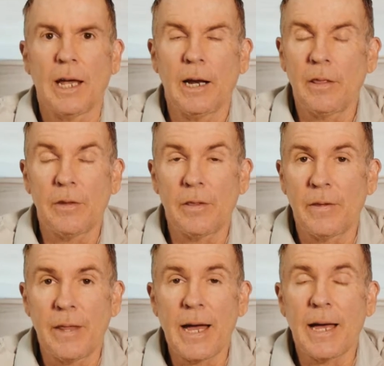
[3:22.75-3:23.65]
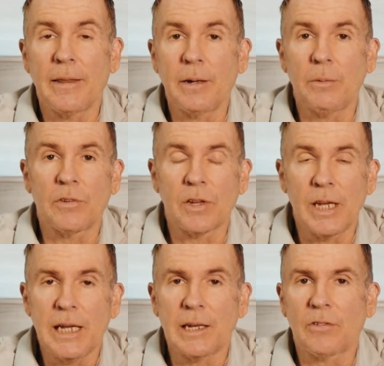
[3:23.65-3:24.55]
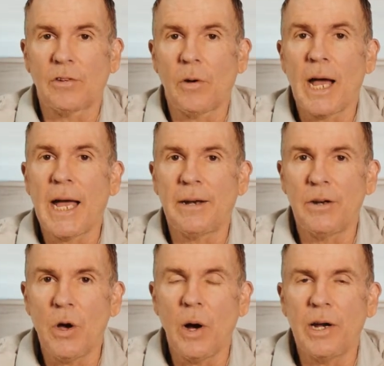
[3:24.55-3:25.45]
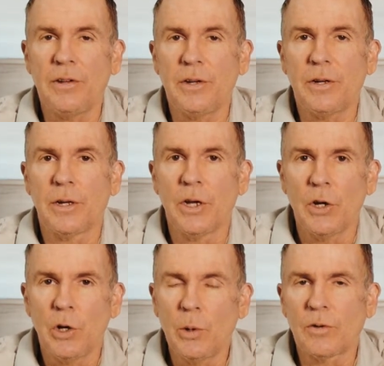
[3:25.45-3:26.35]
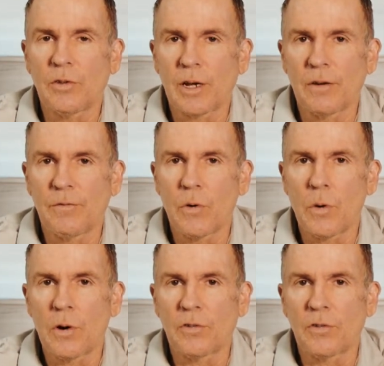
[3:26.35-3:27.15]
And other than that, that was it. So I had no idea who I was looking for.